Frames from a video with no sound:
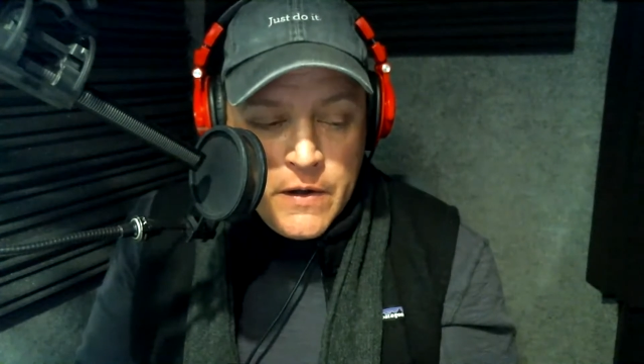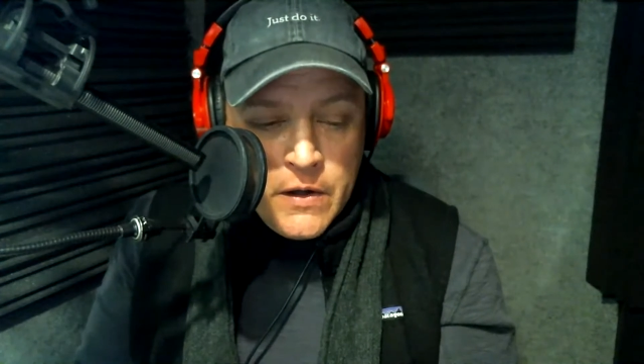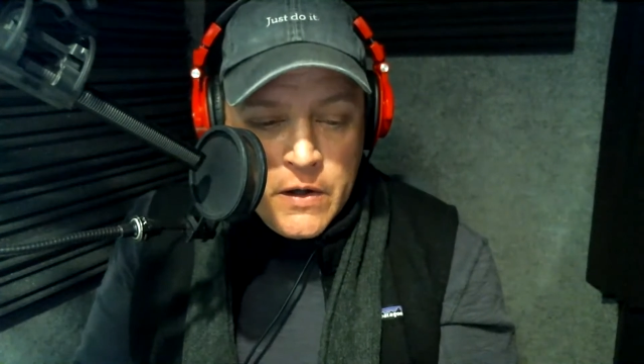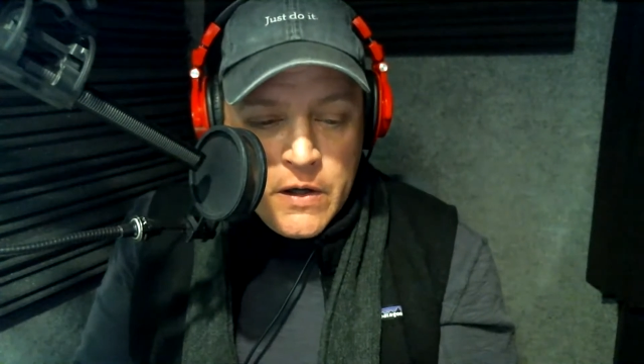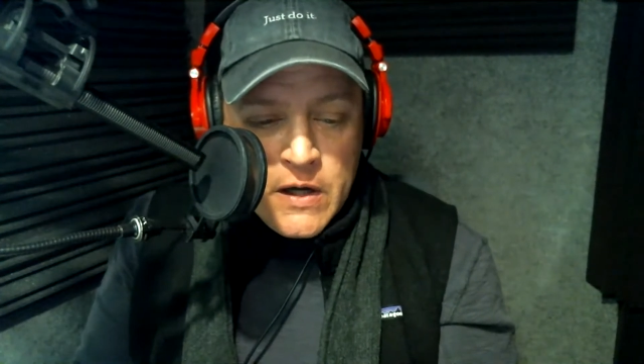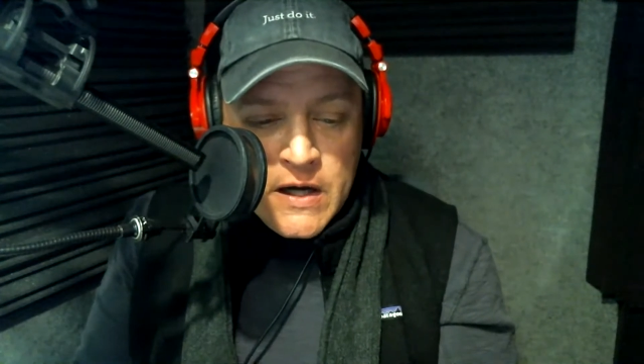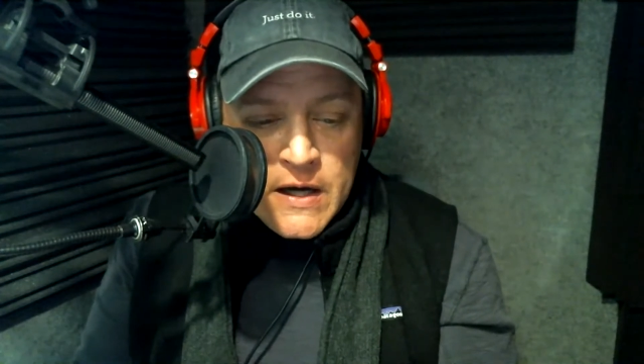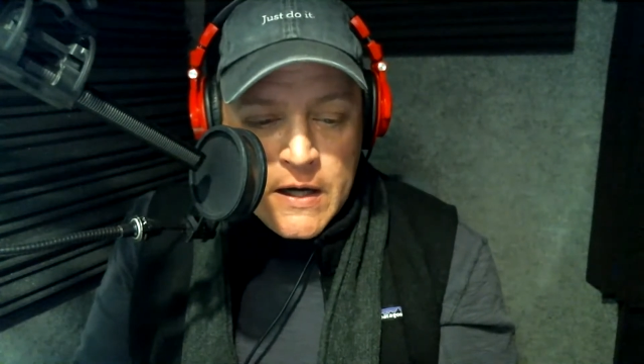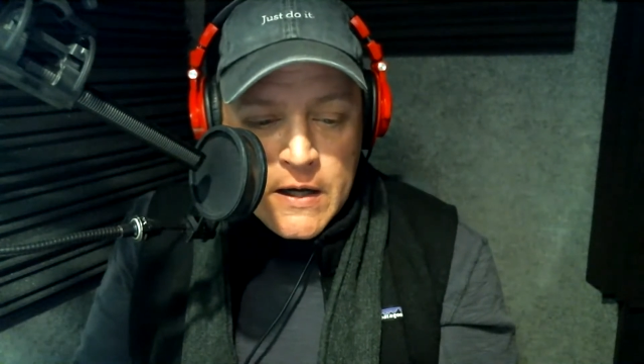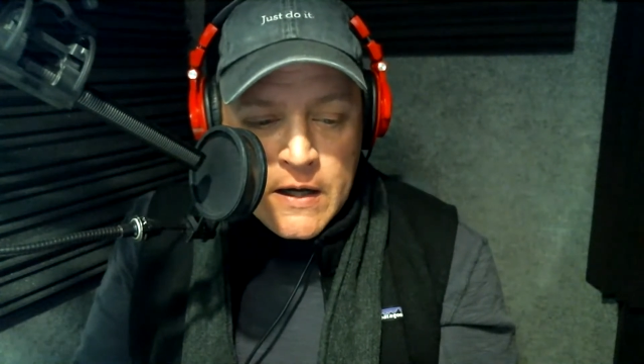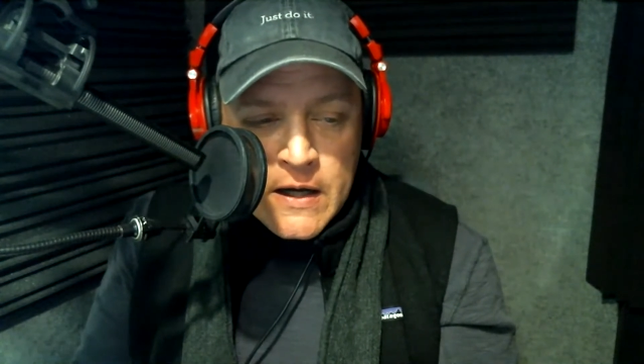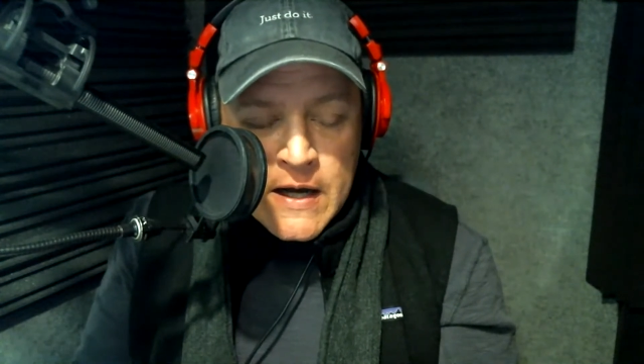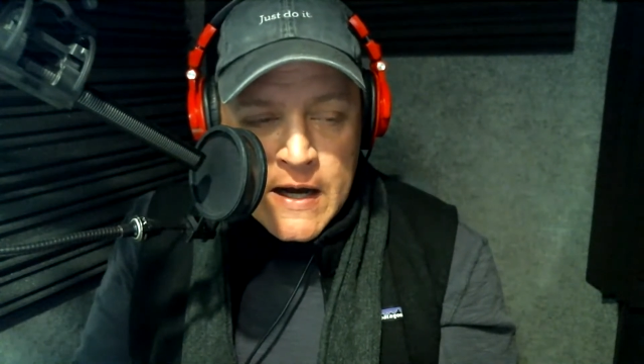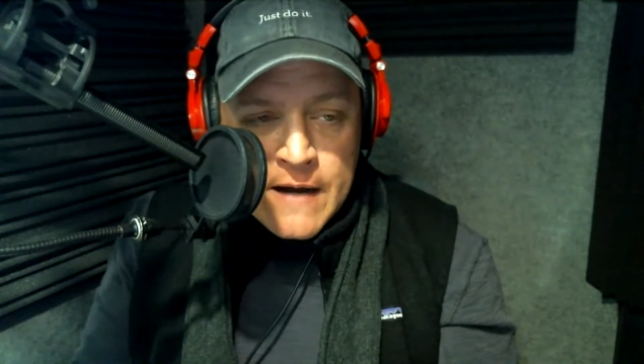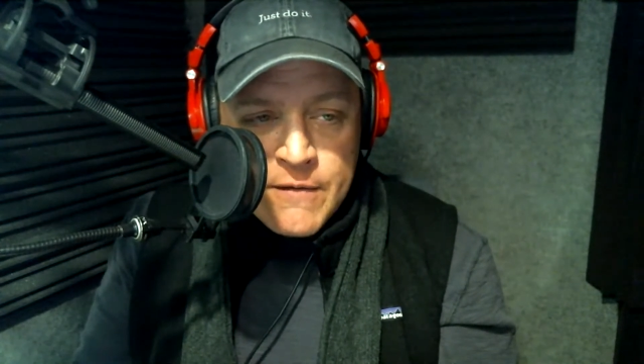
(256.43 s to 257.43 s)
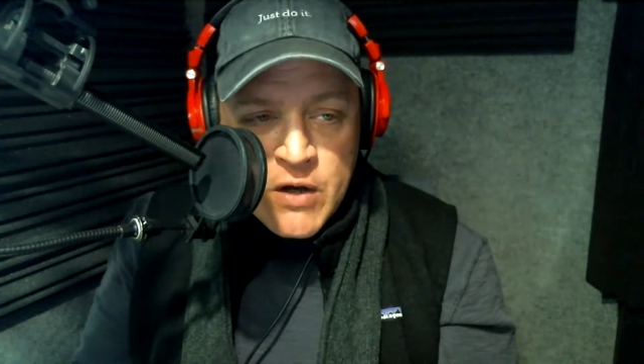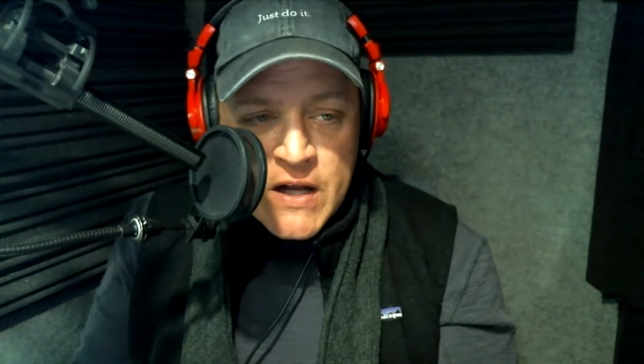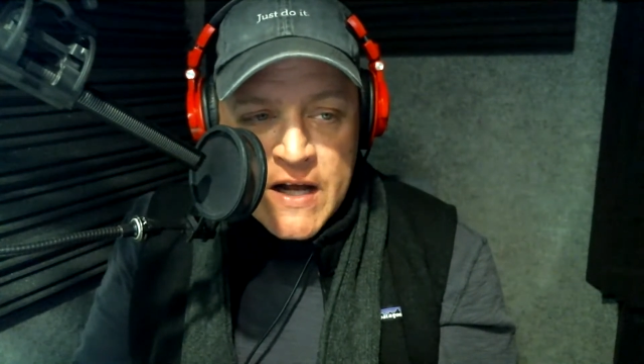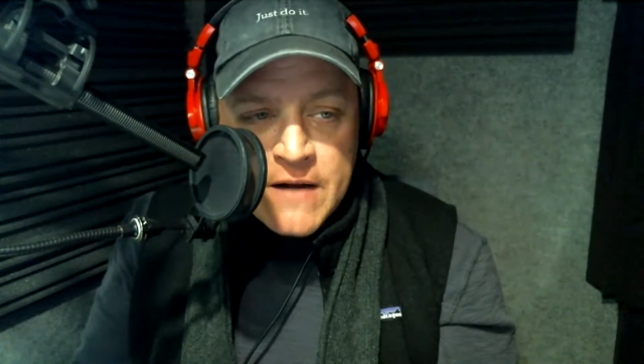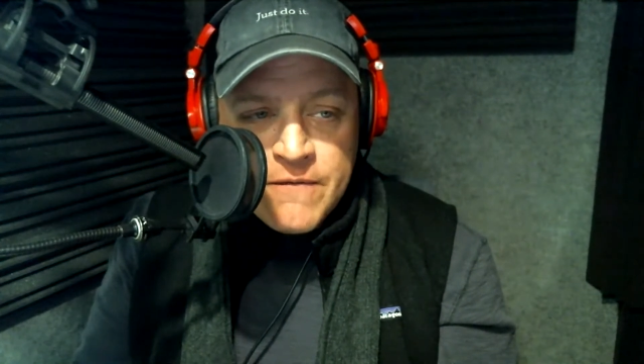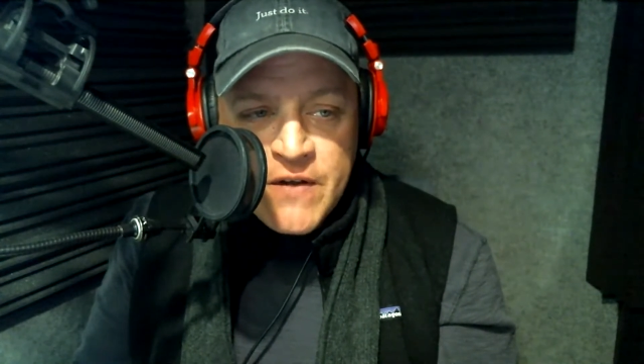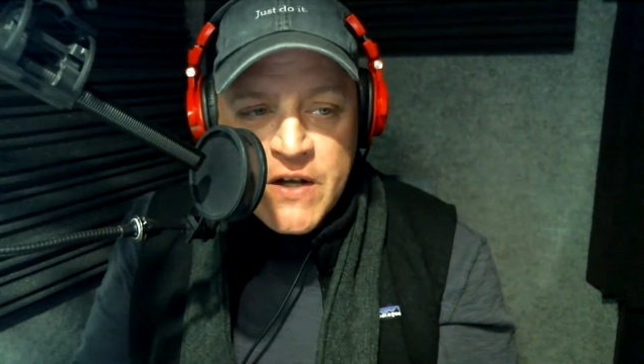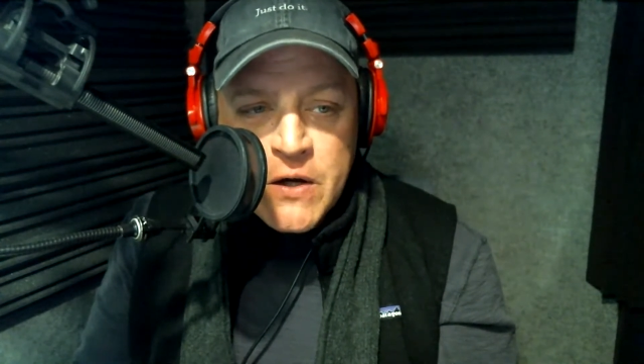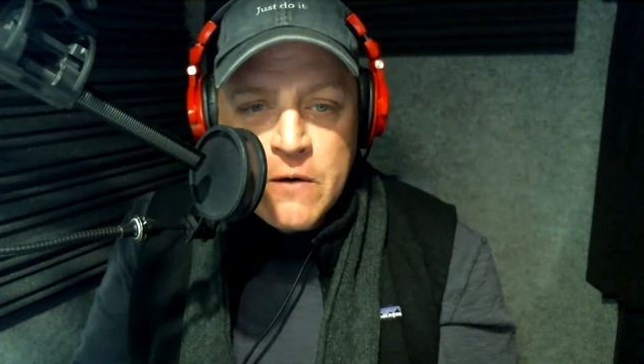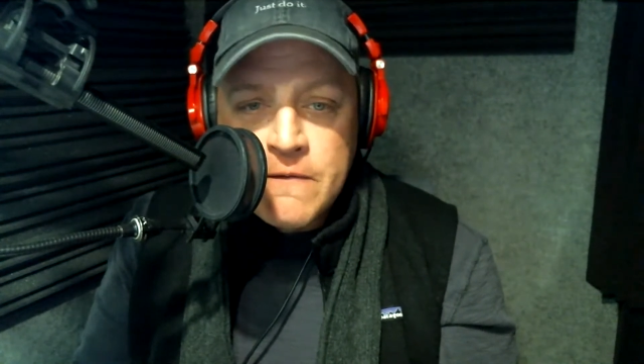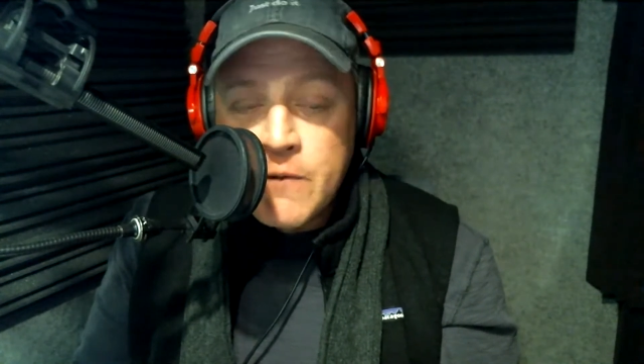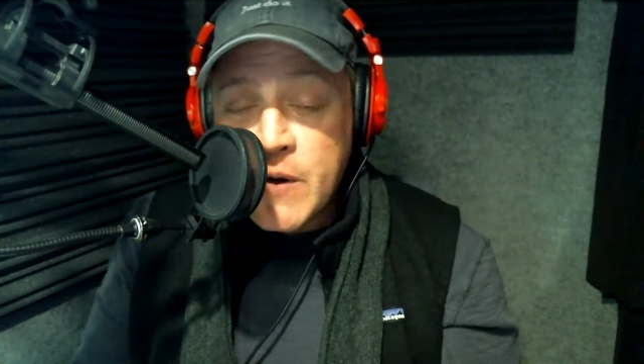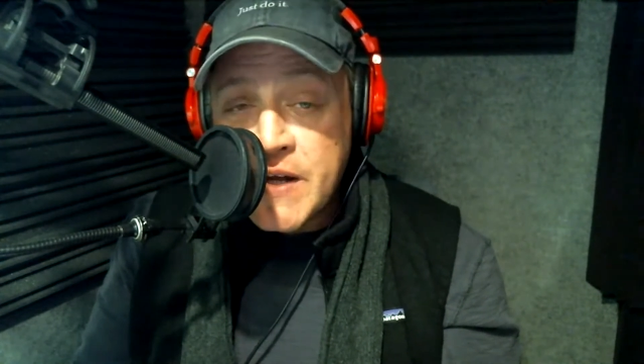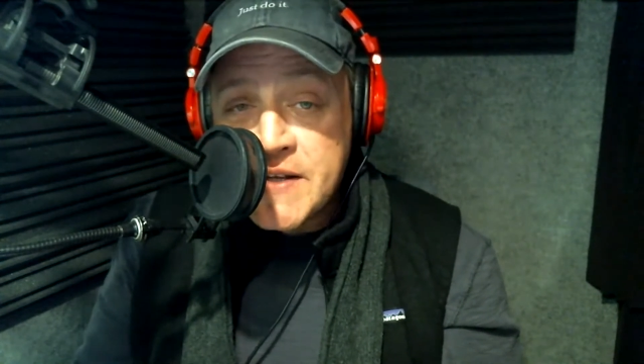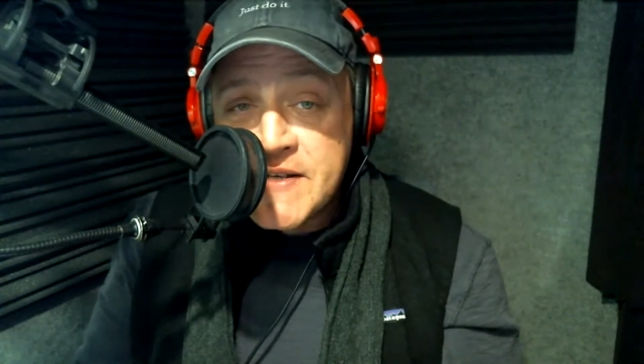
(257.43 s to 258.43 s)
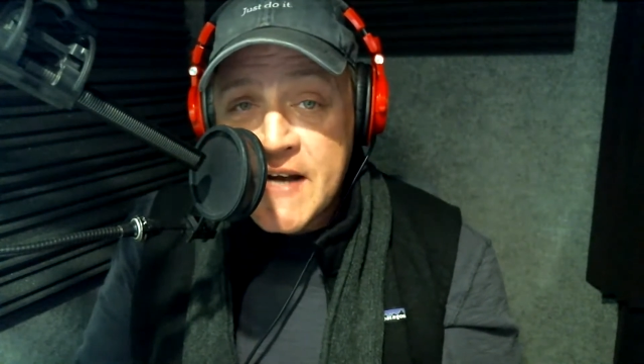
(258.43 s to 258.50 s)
I have a lot of VO friends